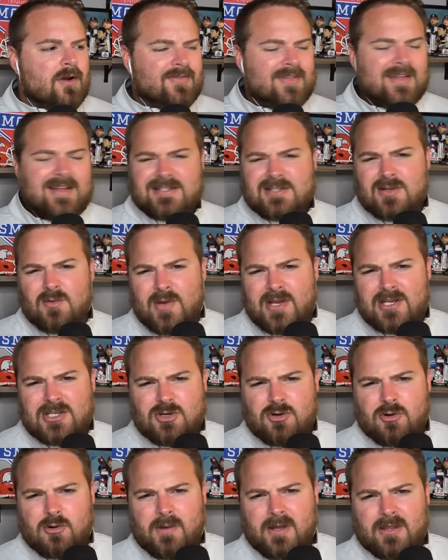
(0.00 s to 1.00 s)
I think, is it week
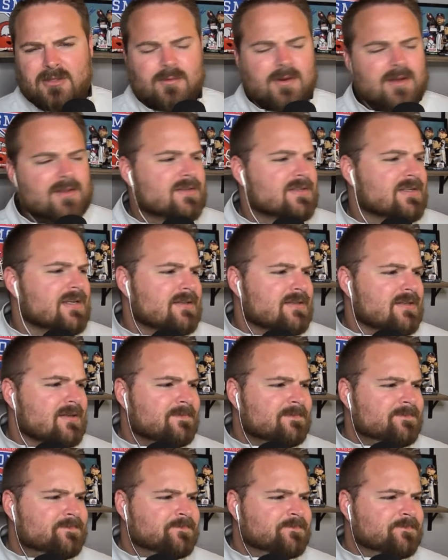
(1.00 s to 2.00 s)
2 or week 3 of the
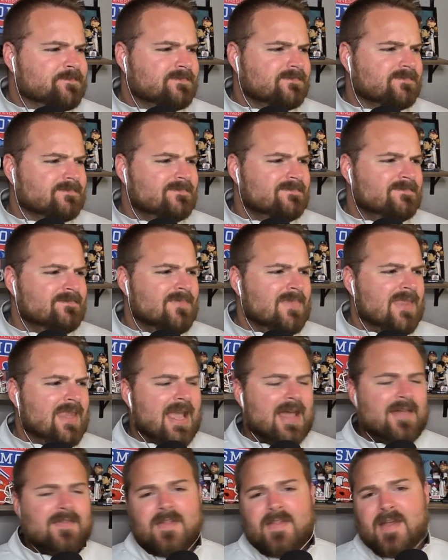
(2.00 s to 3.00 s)
season?
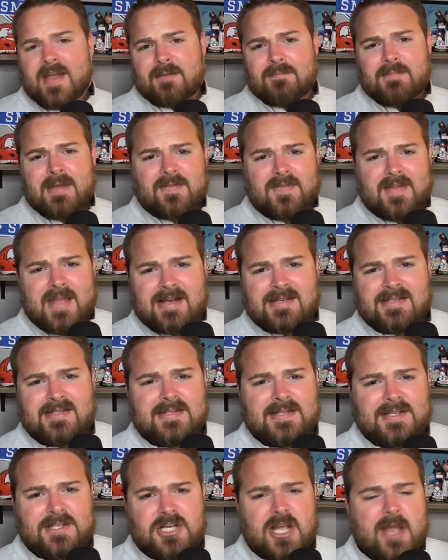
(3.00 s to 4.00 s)
And then they can meet in the
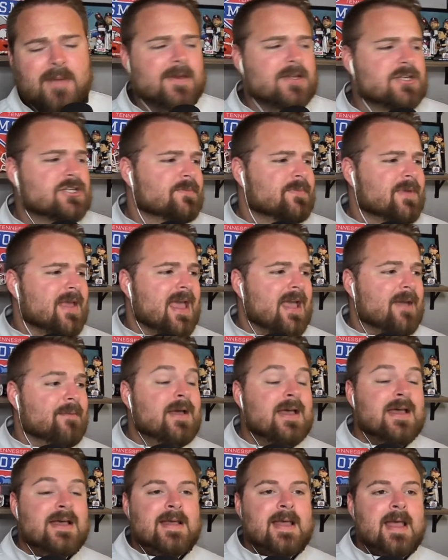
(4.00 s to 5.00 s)
SEC championship game,
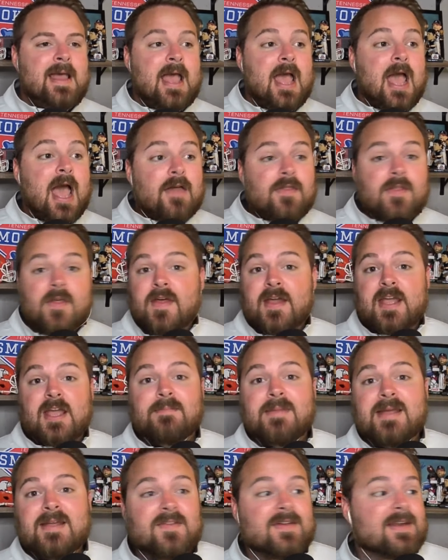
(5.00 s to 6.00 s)
and then they can
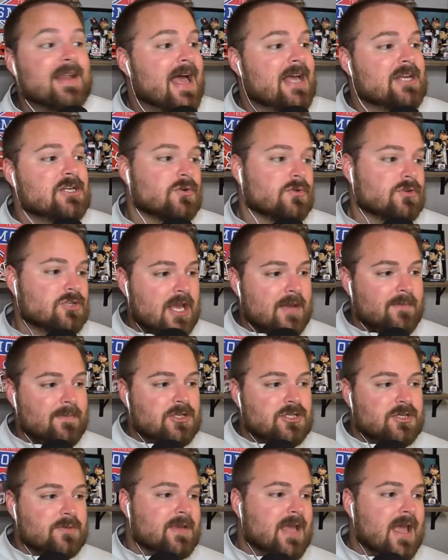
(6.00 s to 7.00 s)
meet in the national
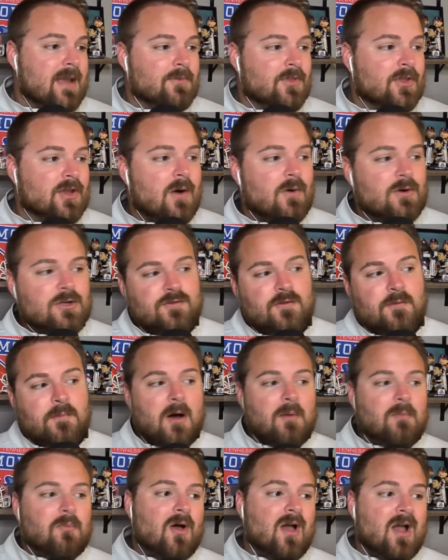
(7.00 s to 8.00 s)
championship game in the college
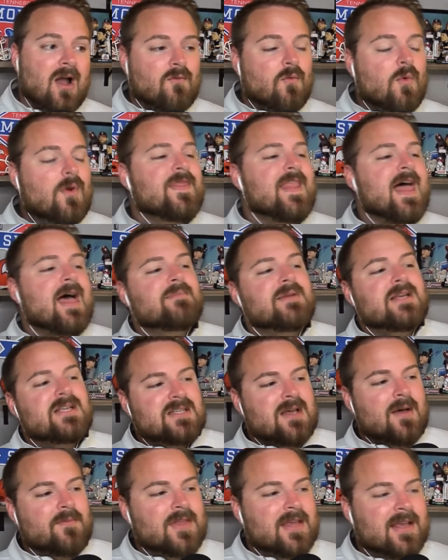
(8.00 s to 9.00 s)
football playoff. Wouldn't that be
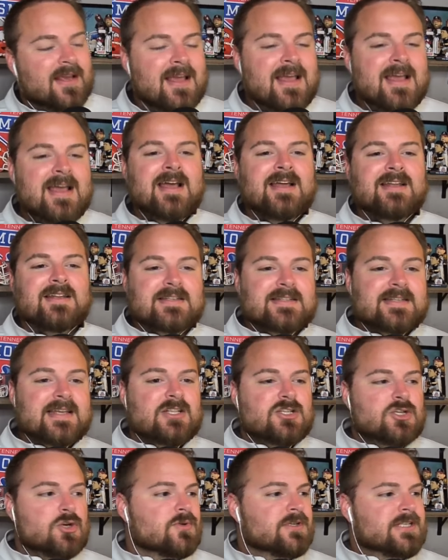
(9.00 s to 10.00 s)
something to see
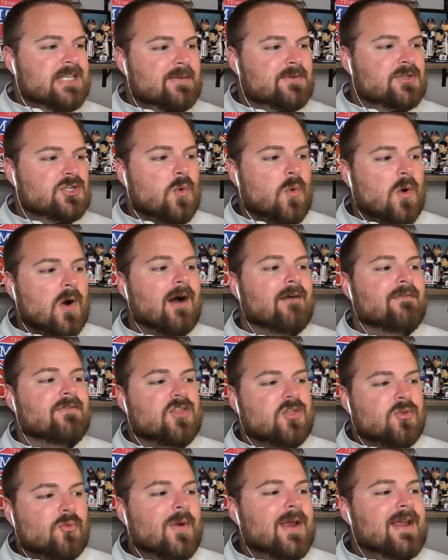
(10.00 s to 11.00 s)
two teams square off
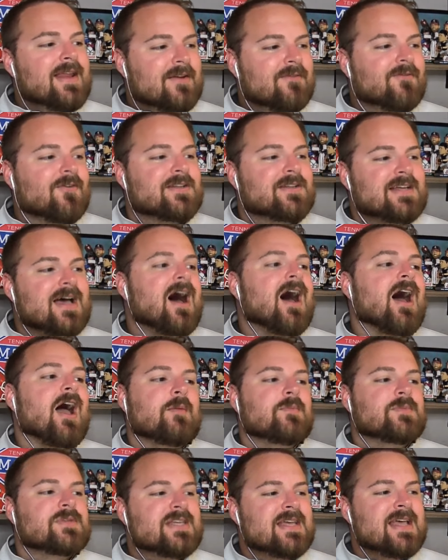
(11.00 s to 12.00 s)
3 different
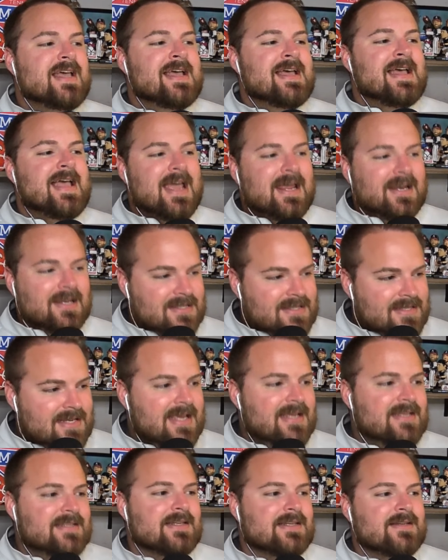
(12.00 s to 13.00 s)
times in a
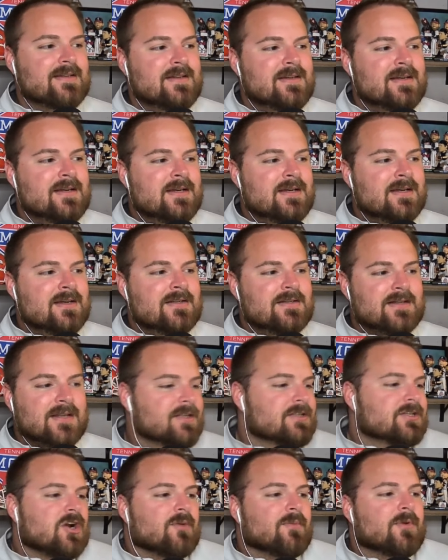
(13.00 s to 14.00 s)
season to
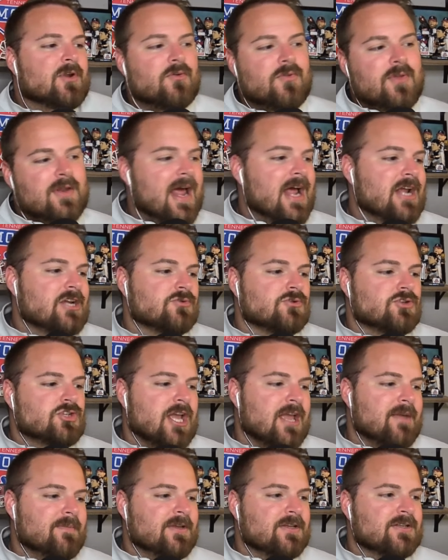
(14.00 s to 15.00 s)
determine who the national
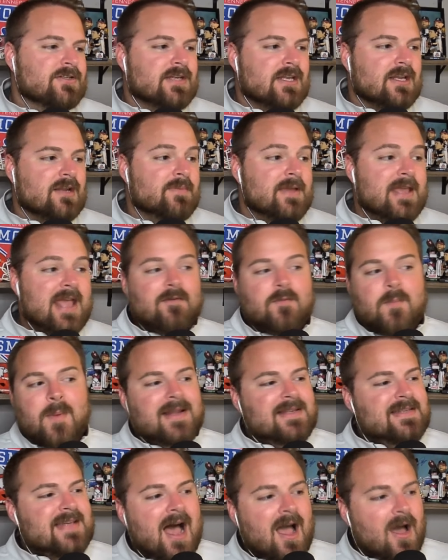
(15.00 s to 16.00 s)
champion is going to be?
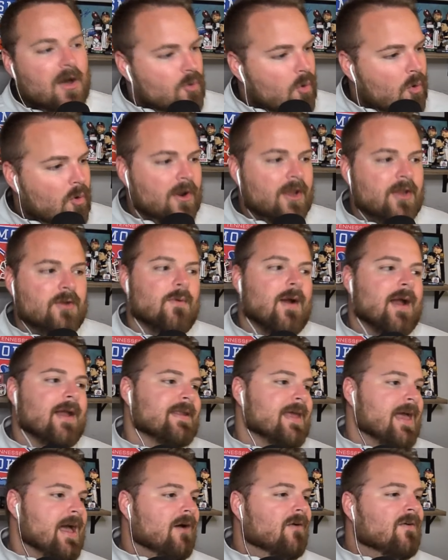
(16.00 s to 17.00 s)
Everybody's high on Oregon right
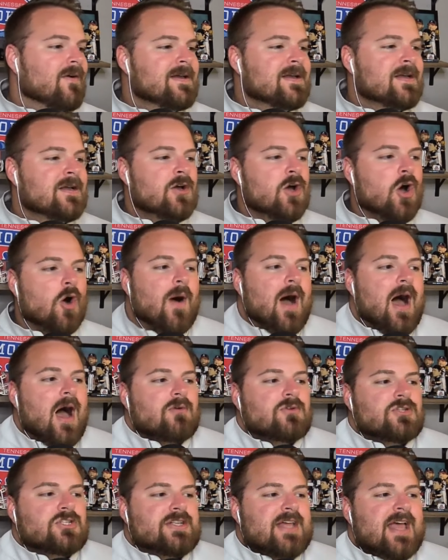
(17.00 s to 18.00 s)
now.
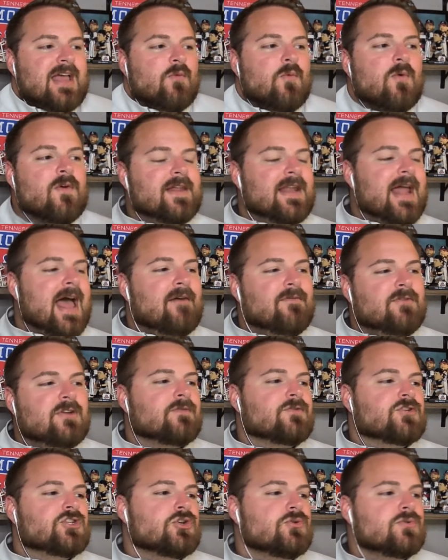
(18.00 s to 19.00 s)
Ohio State, will that have
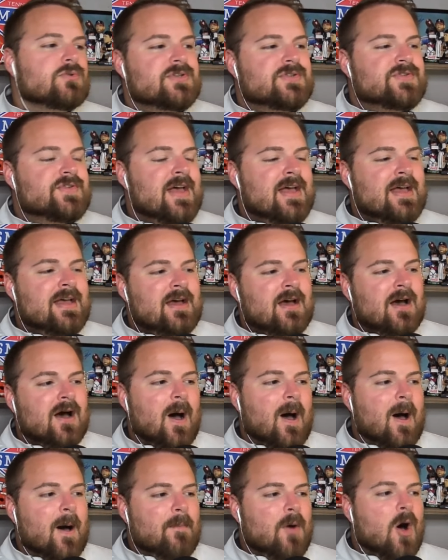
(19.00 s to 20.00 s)
enough juice
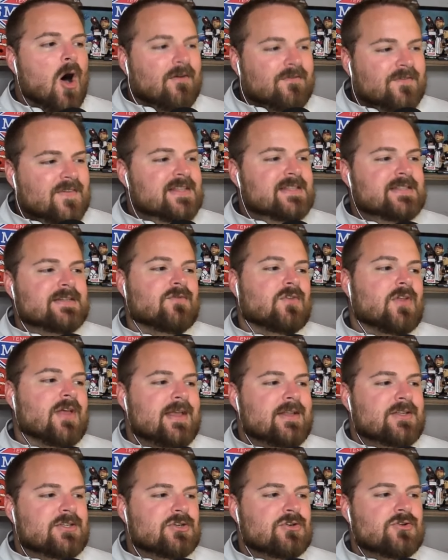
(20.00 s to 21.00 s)

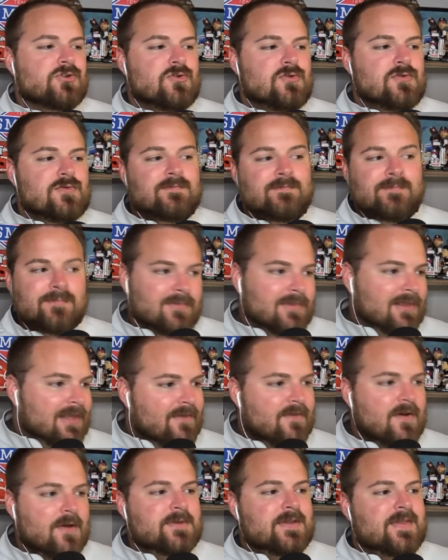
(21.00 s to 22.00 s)
offensively to
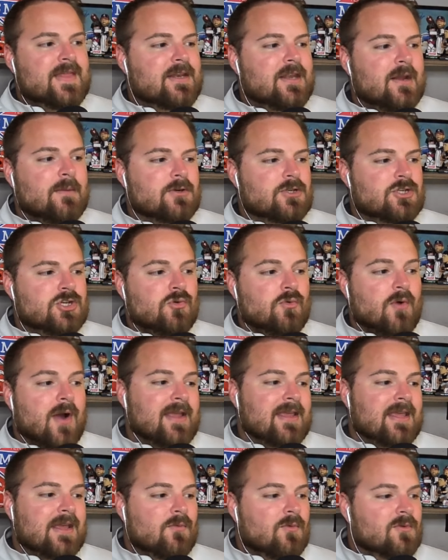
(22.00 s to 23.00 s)
live up to that number 2
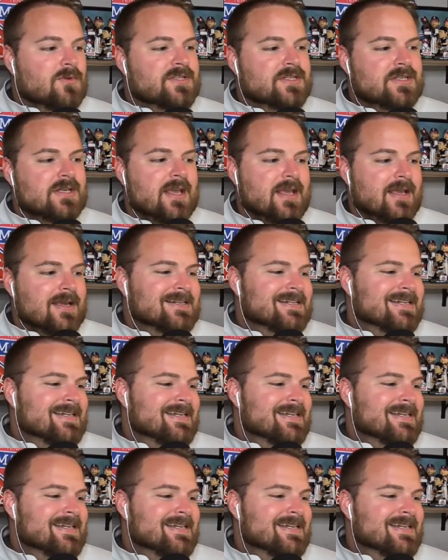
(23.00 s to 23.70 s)
ranking? We'll see.